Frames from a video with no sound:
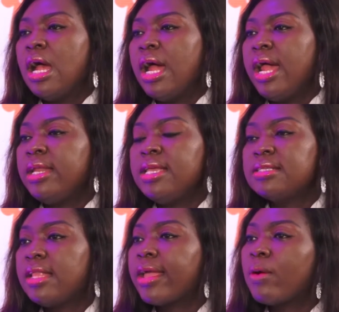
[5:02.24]
And
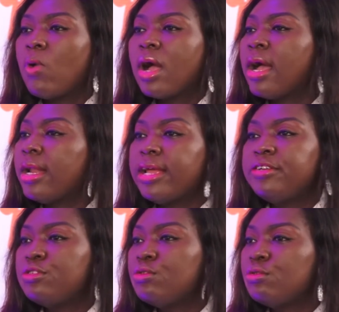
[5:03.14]
he's like, what can I
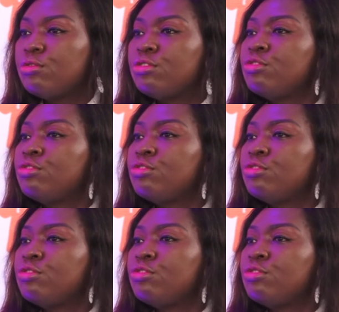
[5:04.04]
do